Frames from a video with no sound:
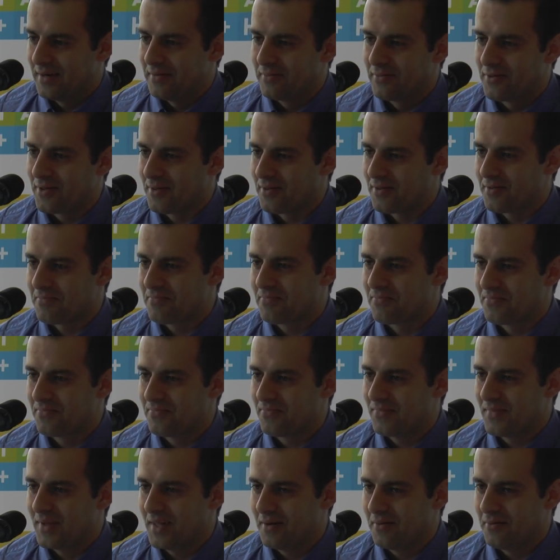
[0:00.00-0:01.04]
just,
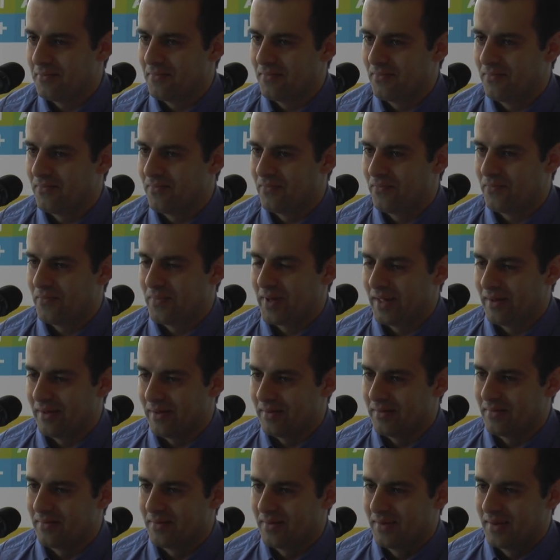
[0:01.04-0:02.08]
you know,
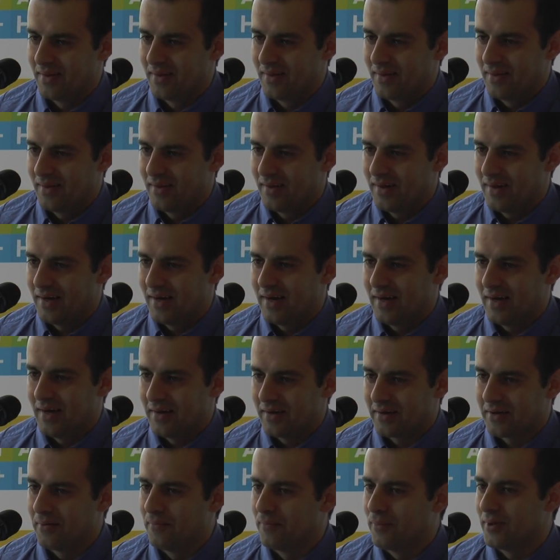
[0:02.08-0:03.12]
be
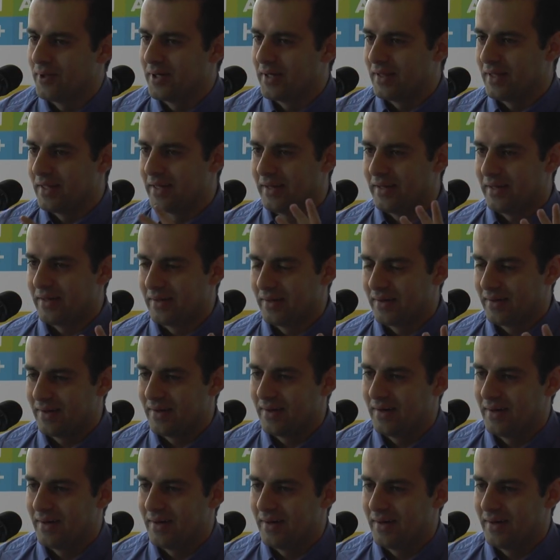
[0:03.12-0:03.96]
completely